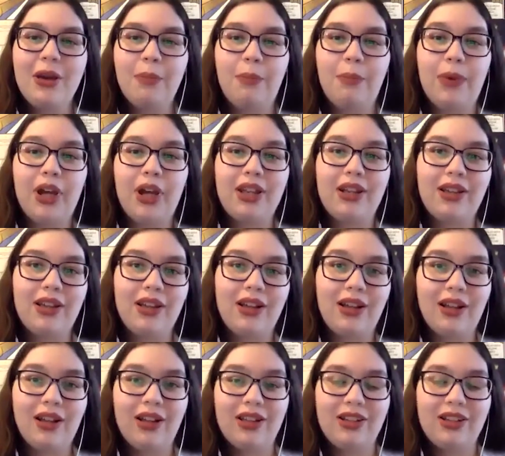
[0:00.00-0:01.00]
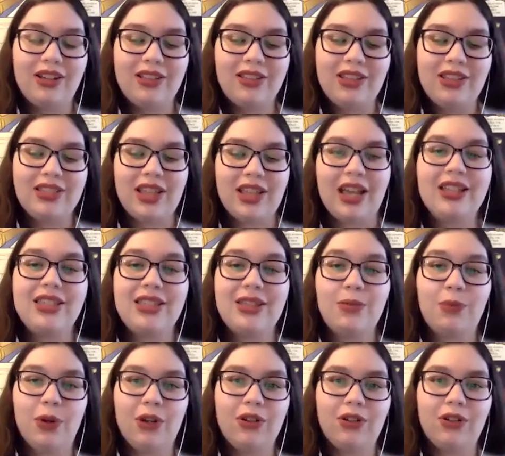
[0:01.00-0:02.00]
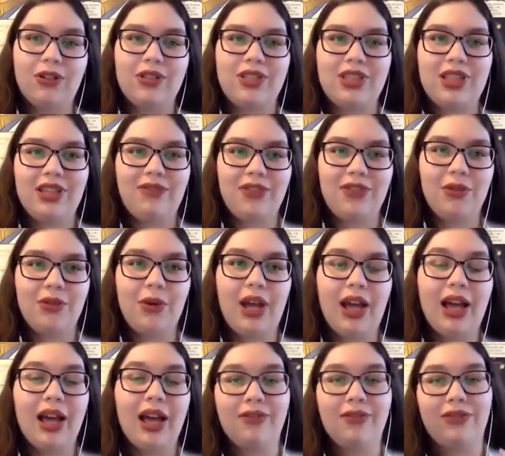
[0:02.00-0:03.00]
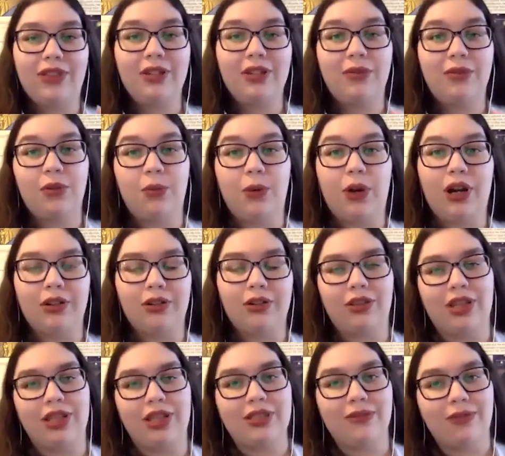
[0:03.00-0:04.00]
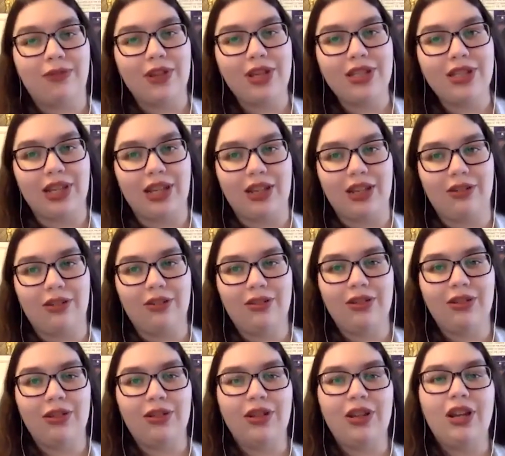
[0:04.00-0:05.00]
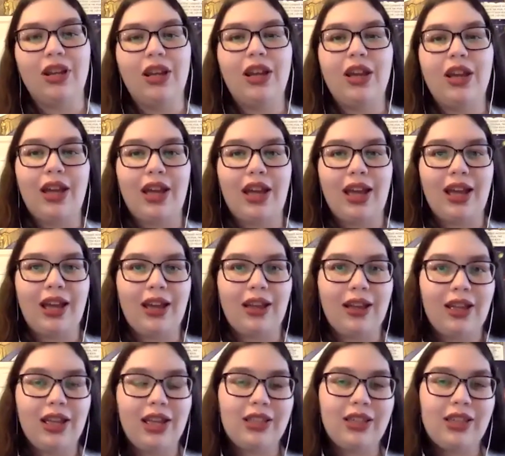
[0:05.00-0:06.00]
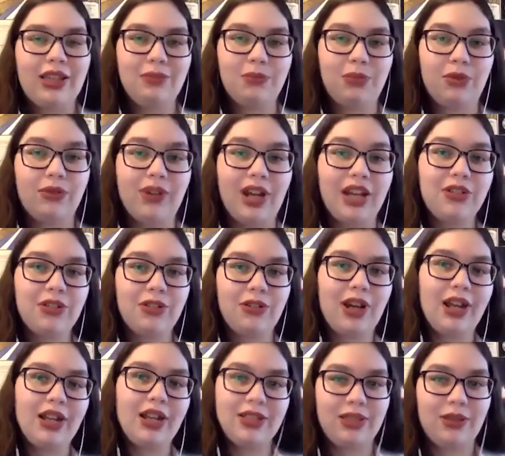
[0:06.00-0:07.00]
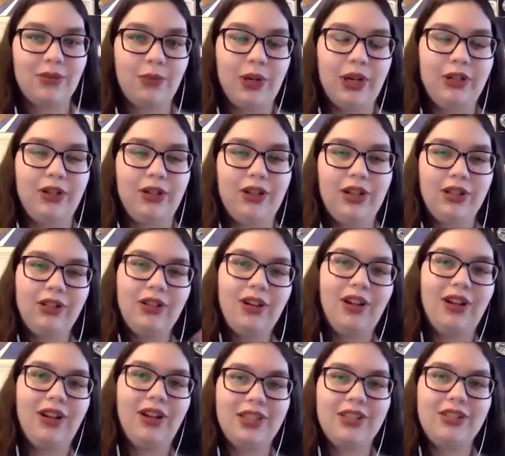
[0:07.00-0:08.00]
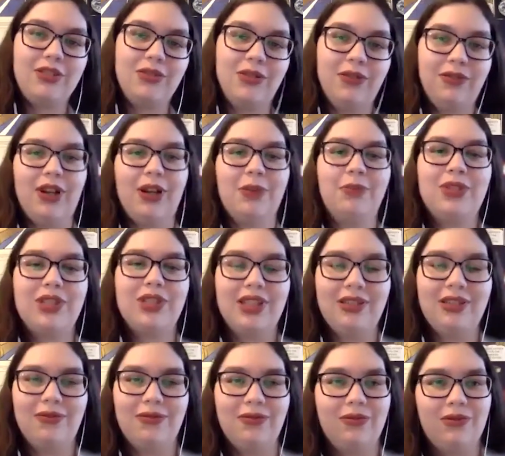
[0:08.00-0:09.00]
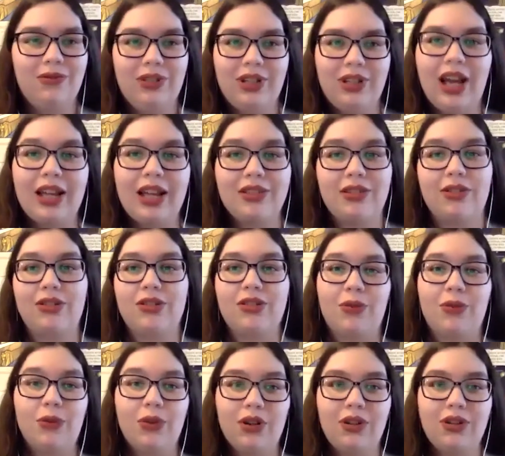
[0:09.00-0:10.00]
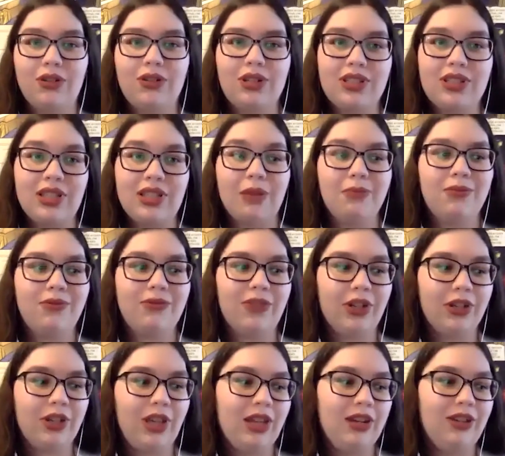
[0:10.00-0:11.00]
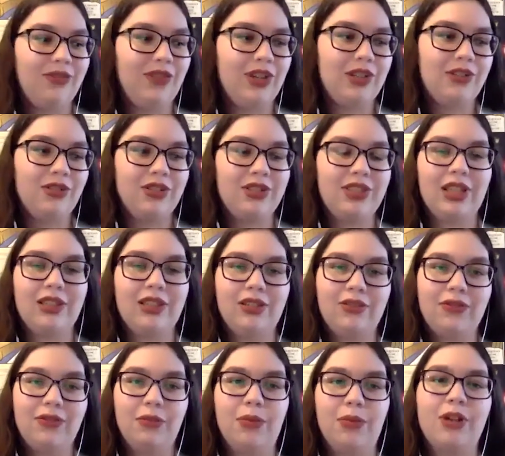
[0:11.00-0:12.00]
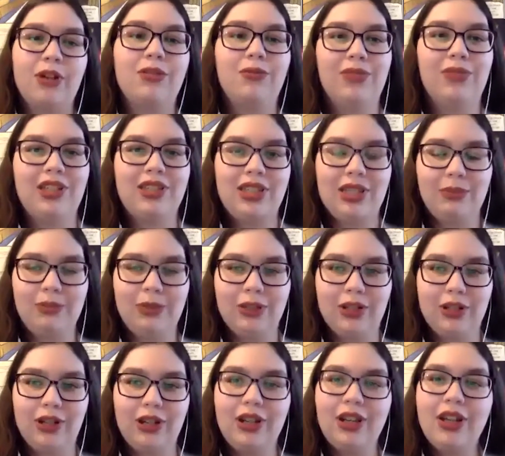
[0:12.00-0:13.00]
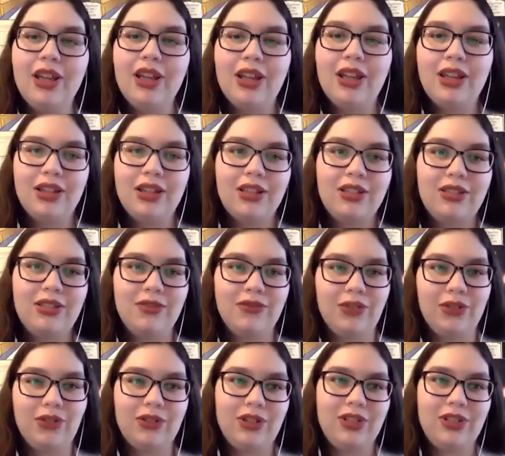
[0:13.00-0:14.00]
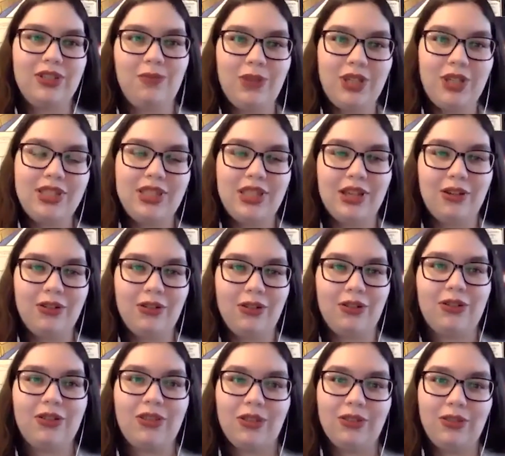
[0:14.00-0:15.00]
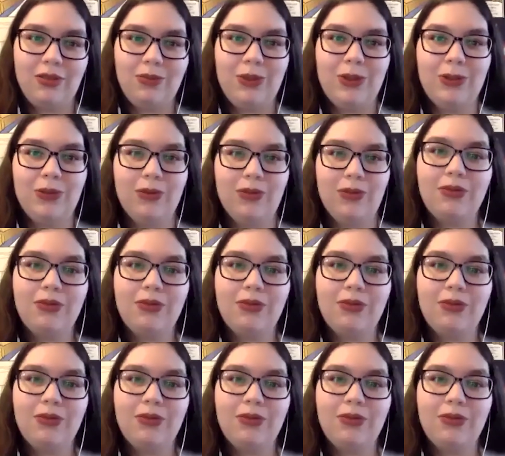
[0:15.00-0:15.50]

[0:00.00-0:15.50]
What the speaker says: But on these icy worlds, if you have liquid water that's freezing, it can pressurize the water and cause it to erupt in geysers or some volcanic features that look remarkably similar to volcanism we see on Earth or the moon.